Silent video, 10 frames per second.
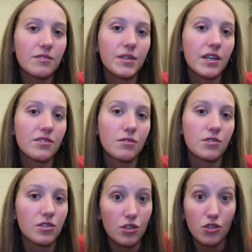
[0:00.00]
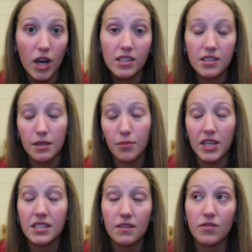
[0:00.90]
because there was such a drastic
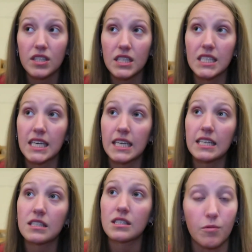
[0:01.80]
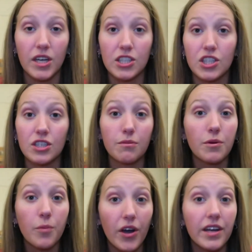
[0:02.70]
price difference in tickets, which, number
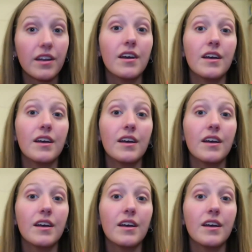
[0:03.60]
one,